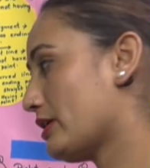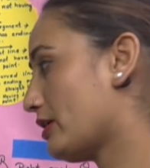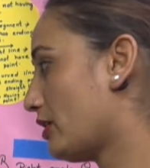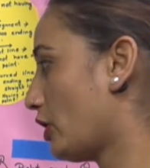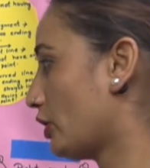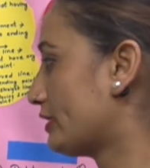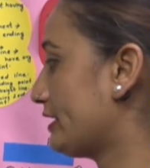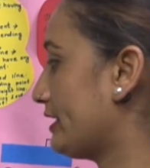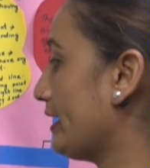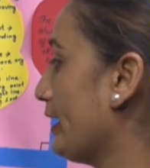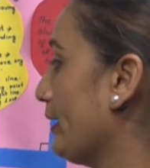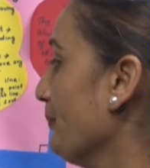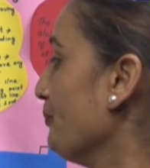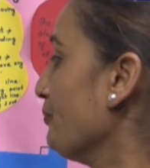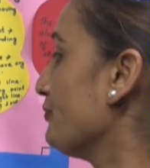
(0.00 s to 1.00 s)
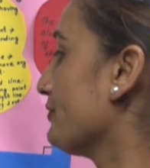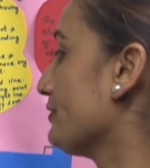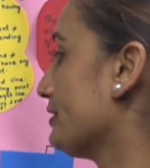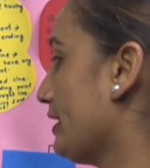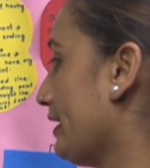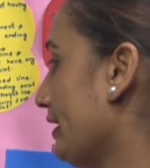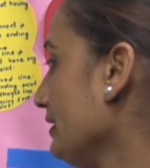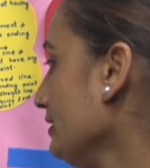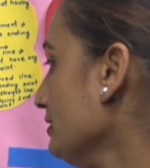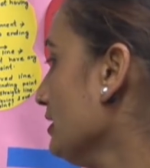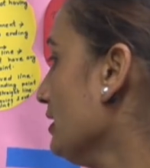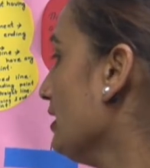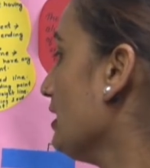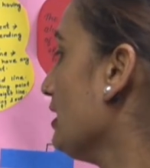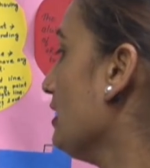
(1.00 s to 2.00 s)
Okay, then
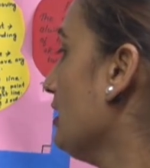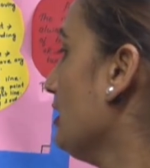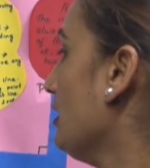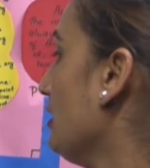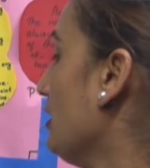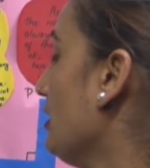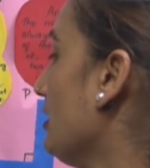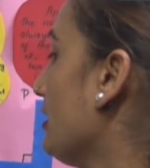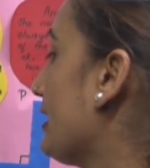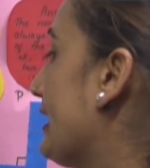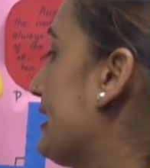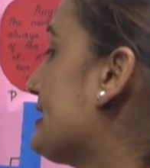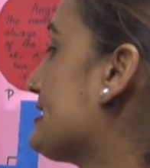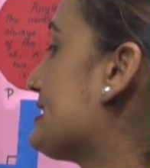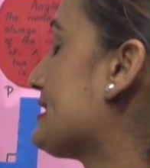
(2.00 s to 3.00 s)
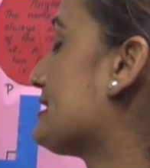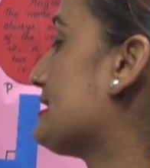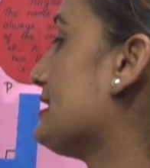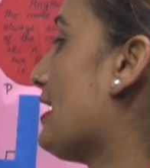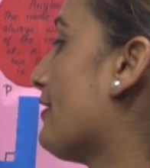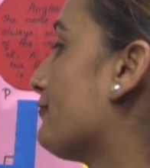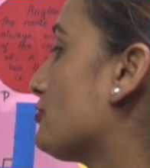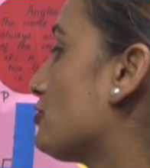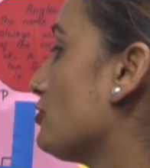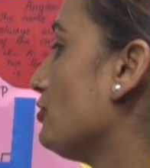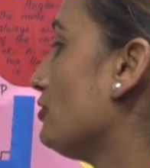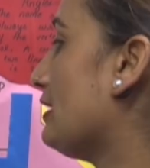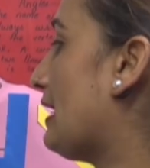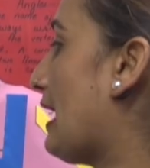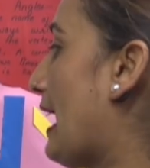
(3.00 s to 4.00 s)
intersection of
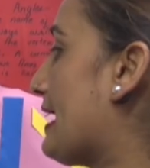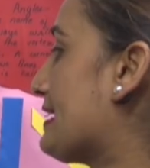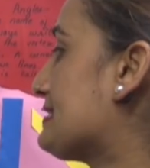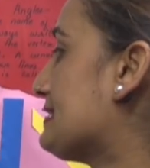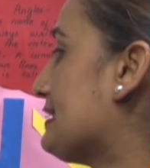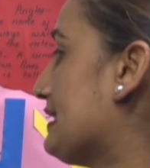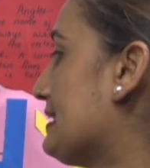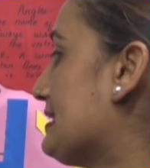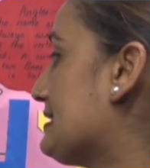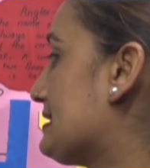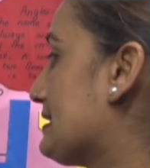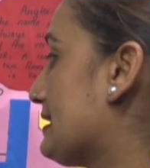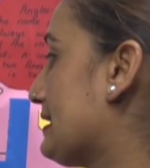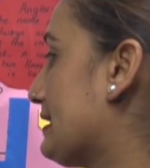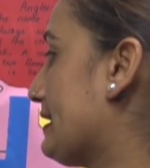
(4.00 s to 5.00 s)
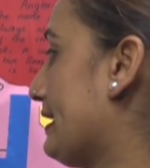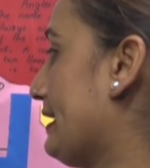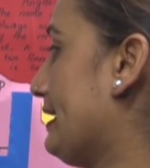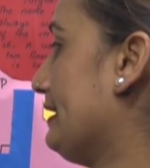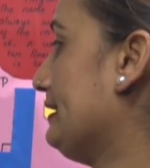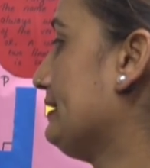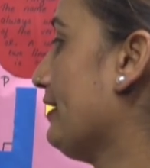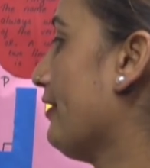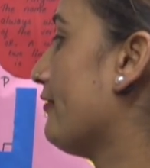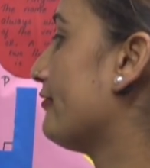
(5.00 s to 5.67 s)
two lines is called